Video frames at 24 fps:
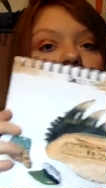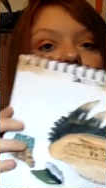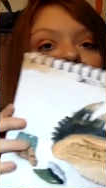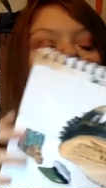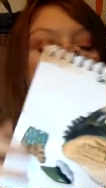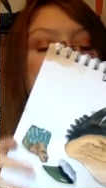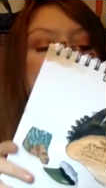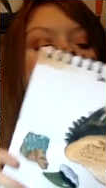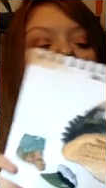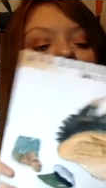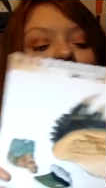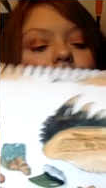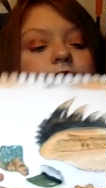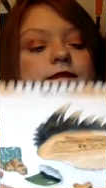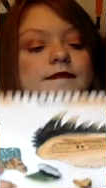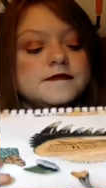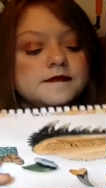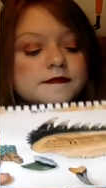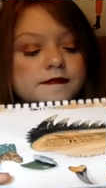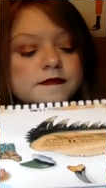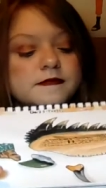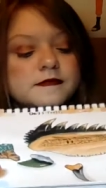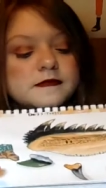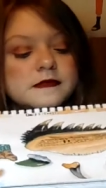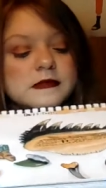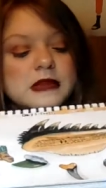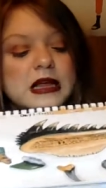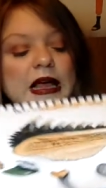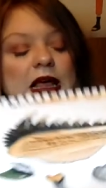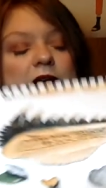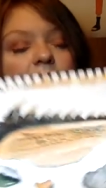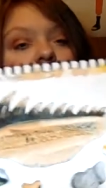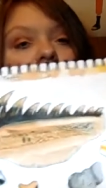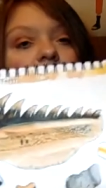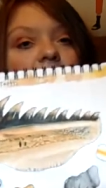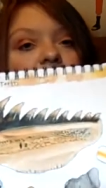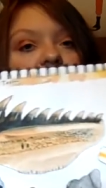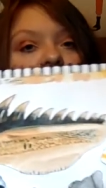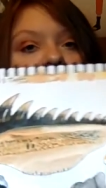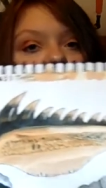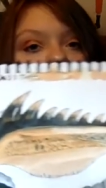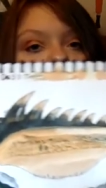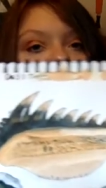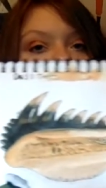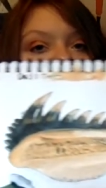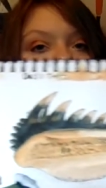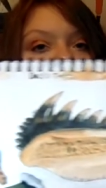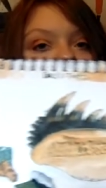Like,
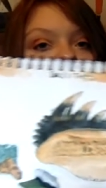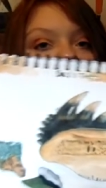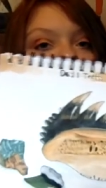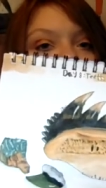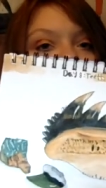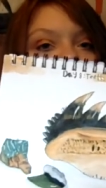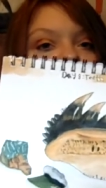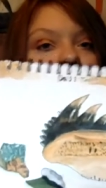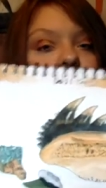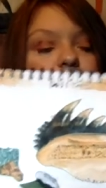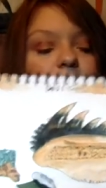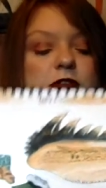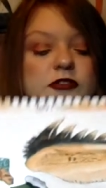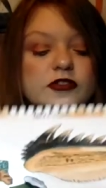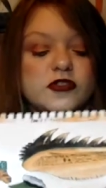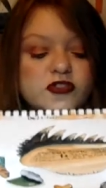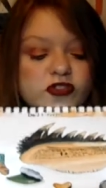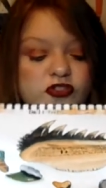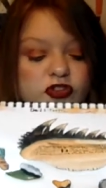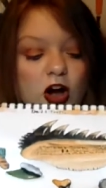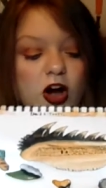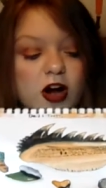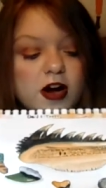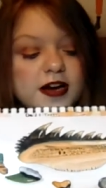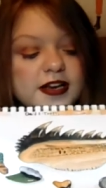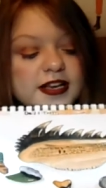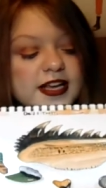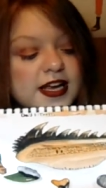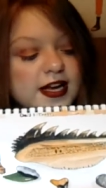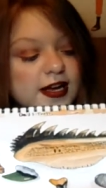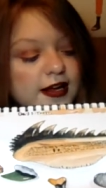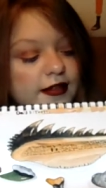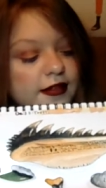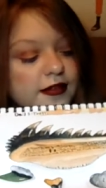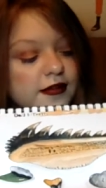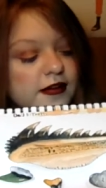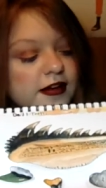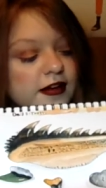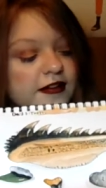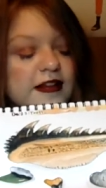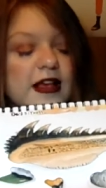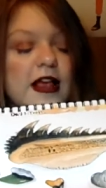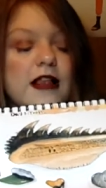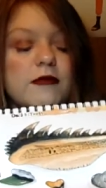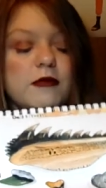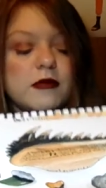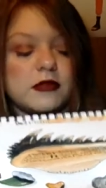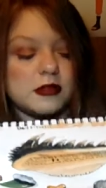as you can see, it's a bunch of shark teeth, because
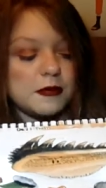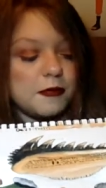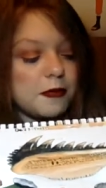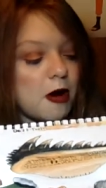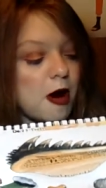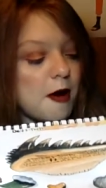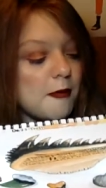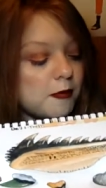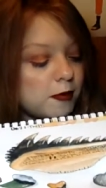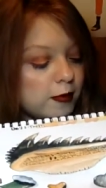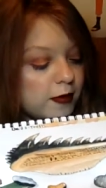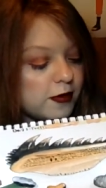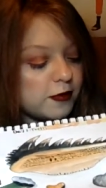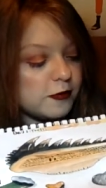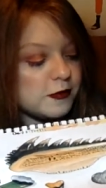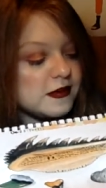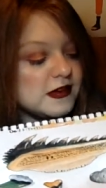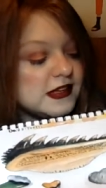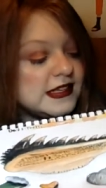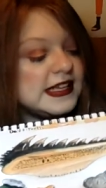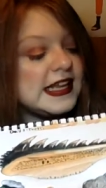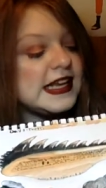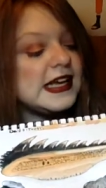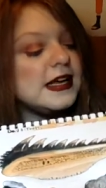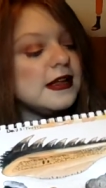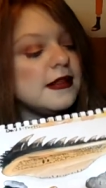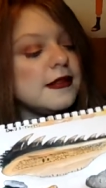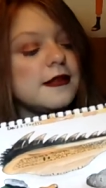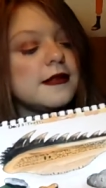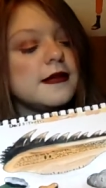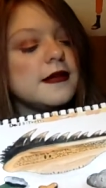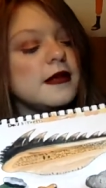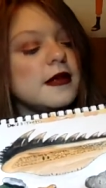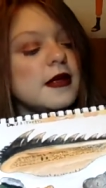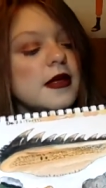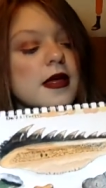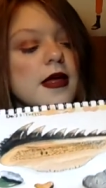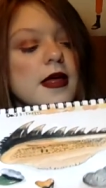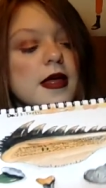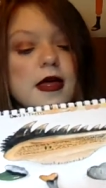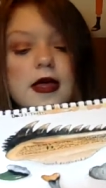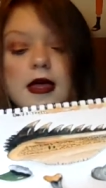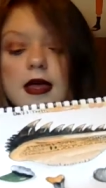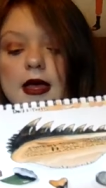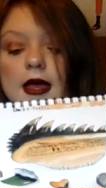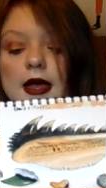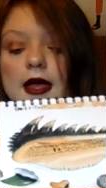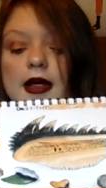that's what the prompt was teeth.
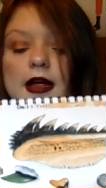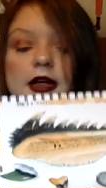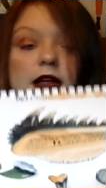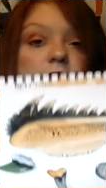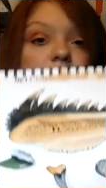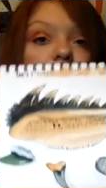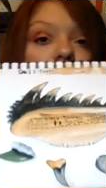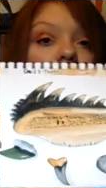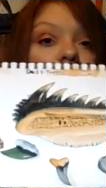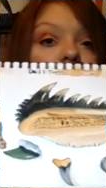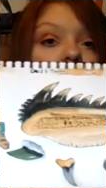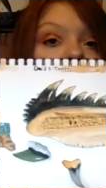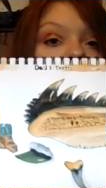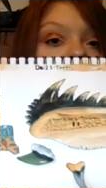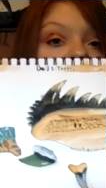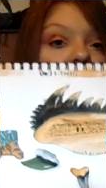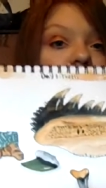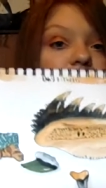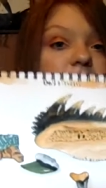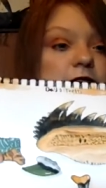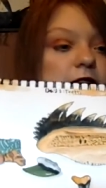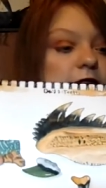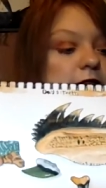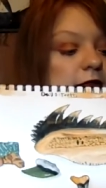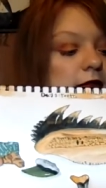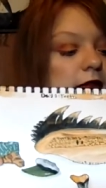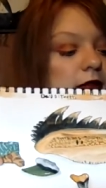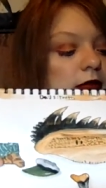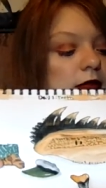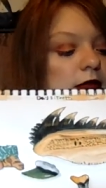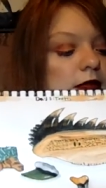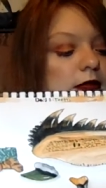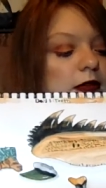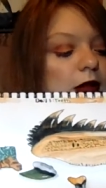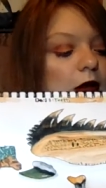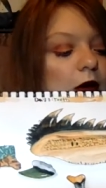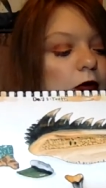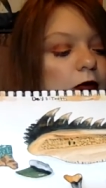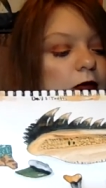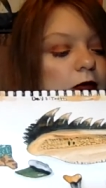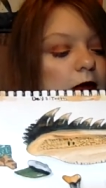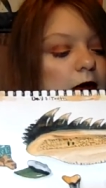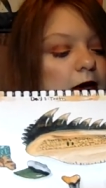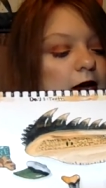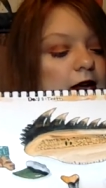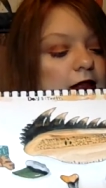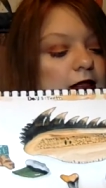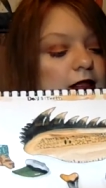And these
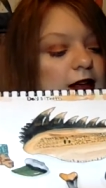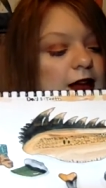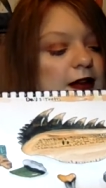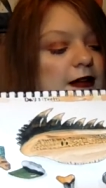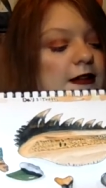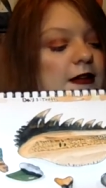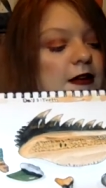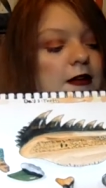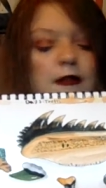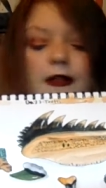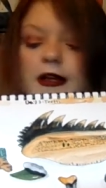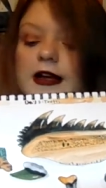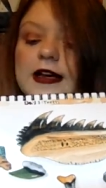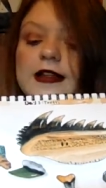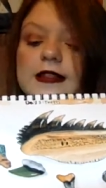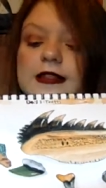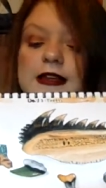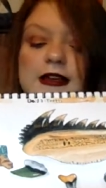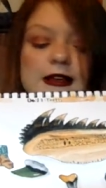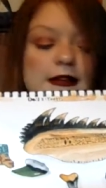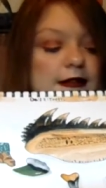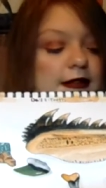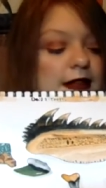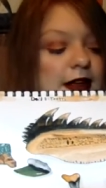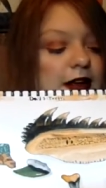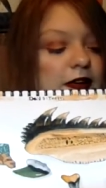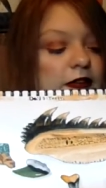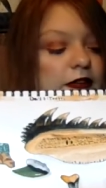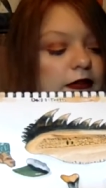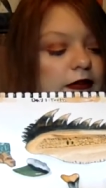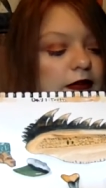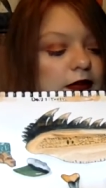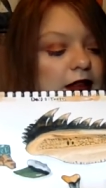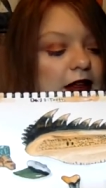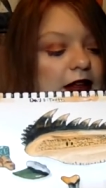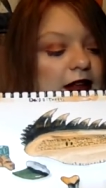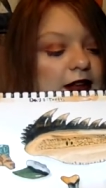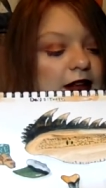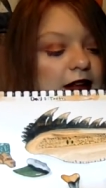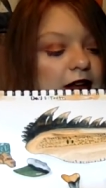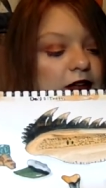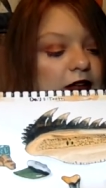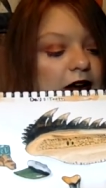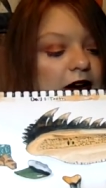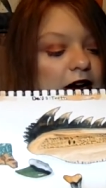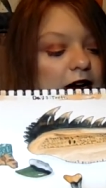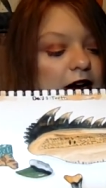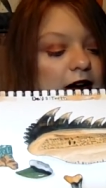stone-looking things here, like these things
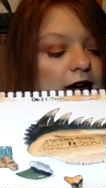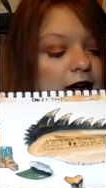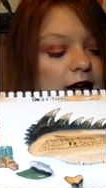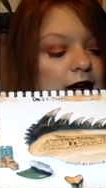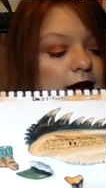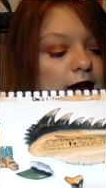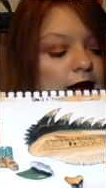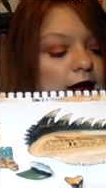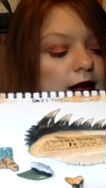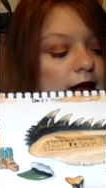right here,